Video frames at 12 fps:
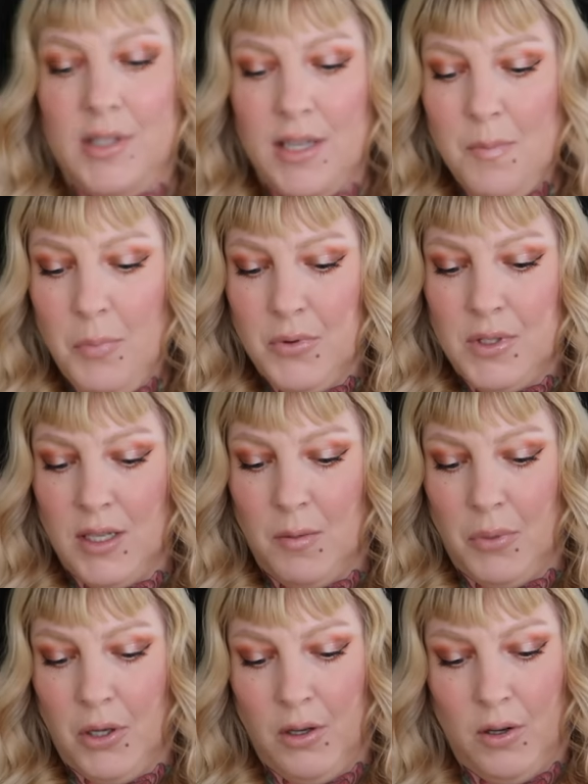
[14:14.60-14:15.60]
deep,
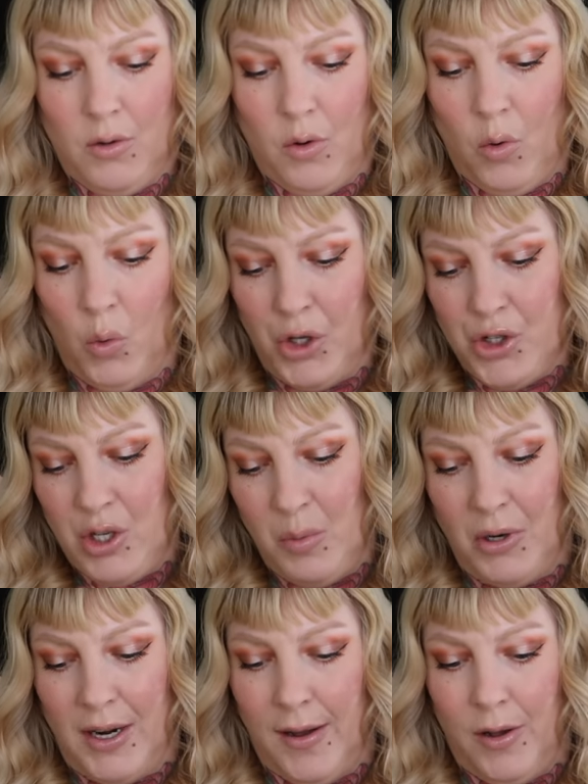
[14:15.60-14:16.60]
deep orangey
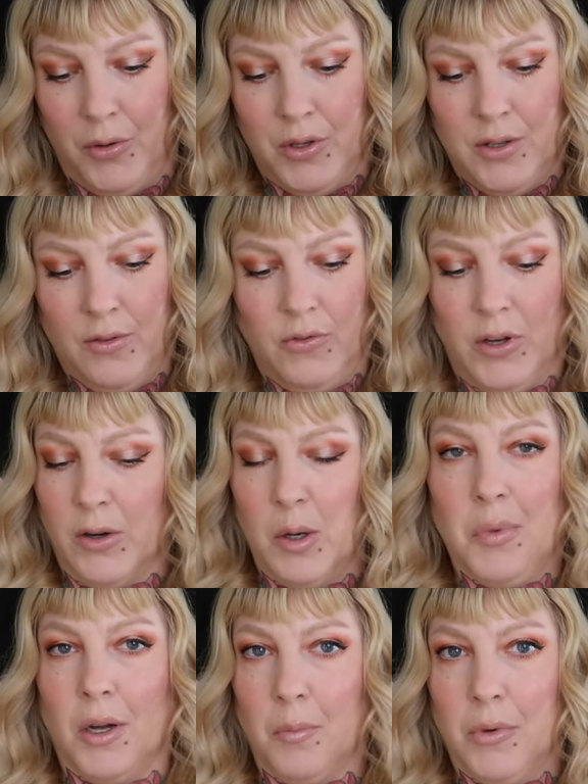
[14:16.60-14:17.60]
brown, very
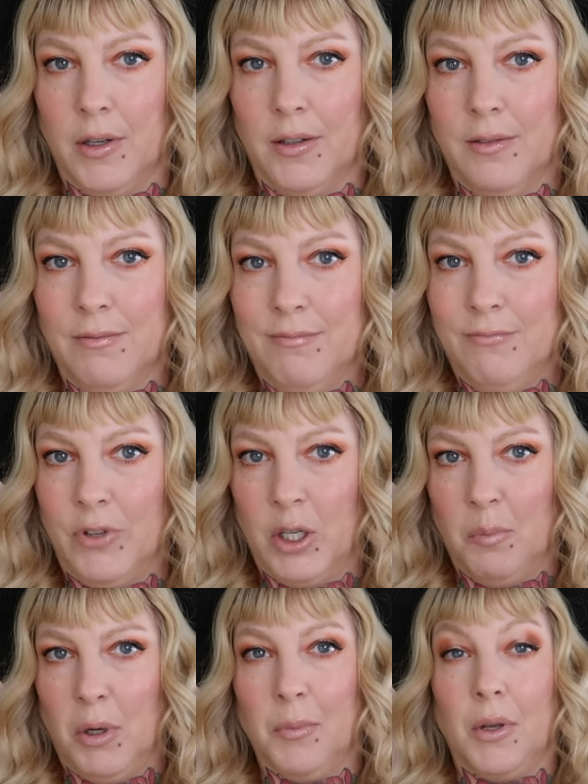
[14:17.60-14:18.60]
pumpkin,
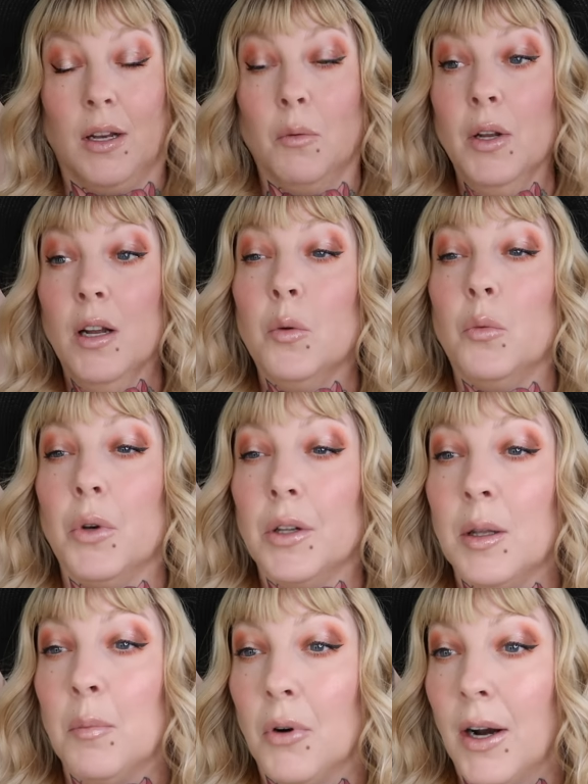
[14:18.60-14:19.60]
very pumpkin. It went on
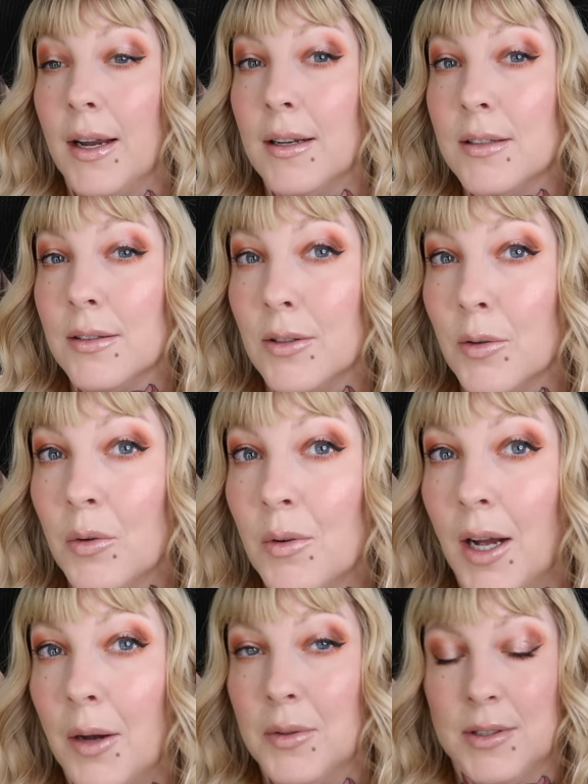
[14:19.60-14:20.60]
really bright too.
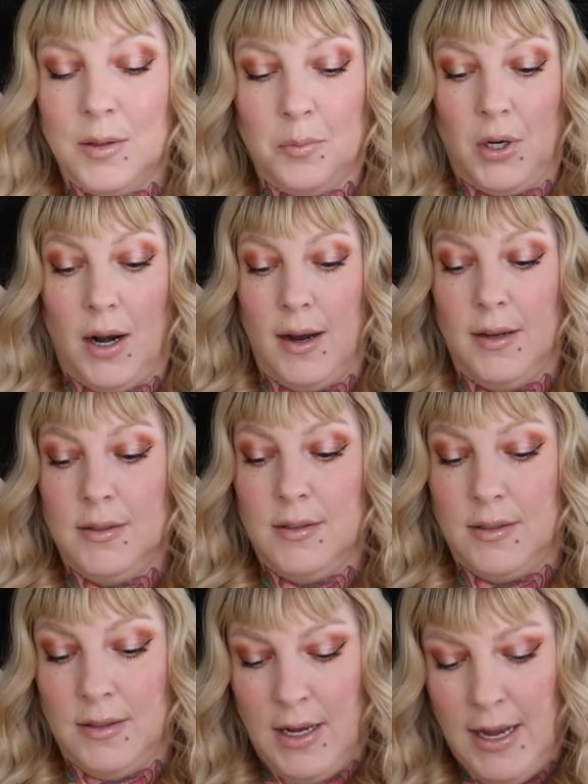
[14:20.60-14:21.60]
I was
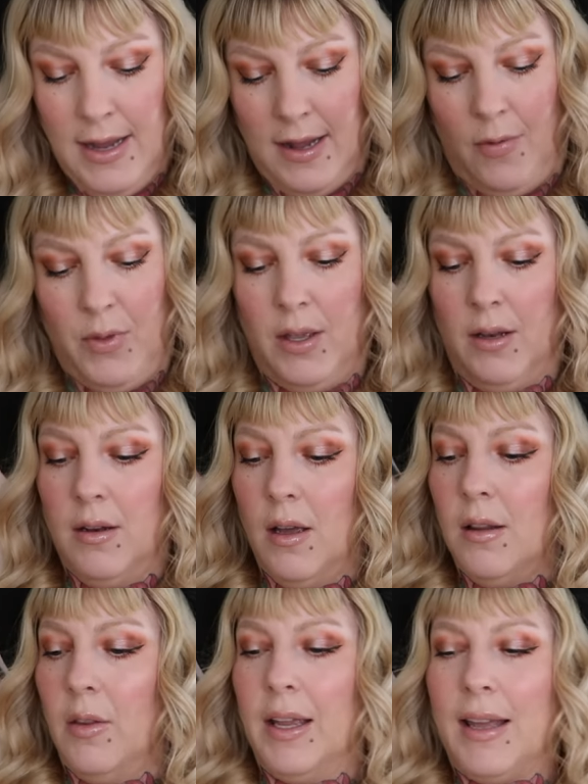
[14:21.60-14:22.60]
surprised. And then
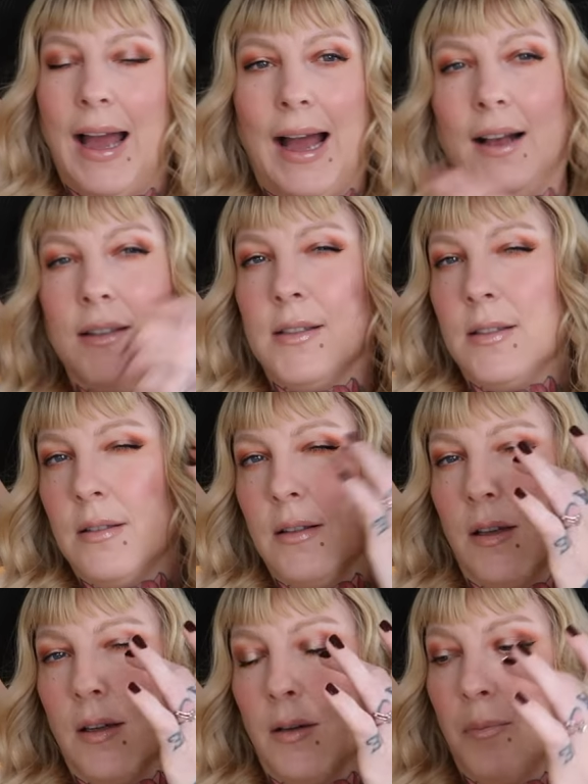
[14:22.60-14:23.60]
like as
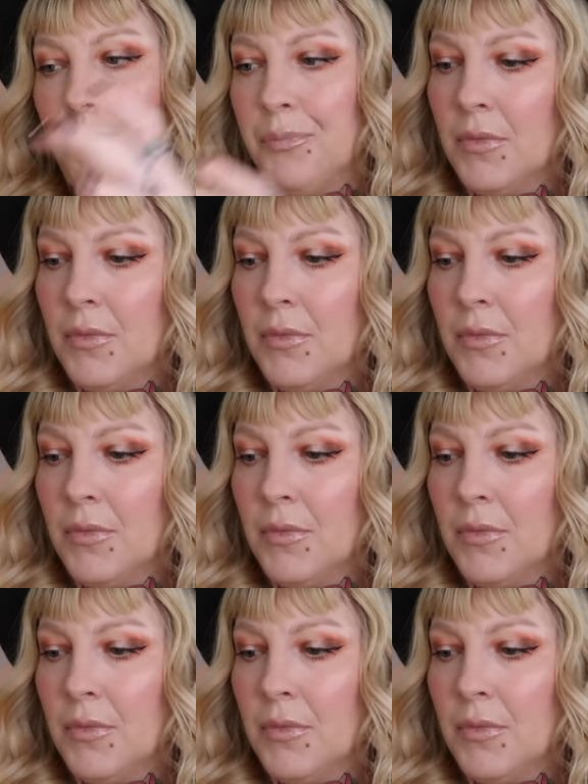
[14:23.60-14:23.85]
the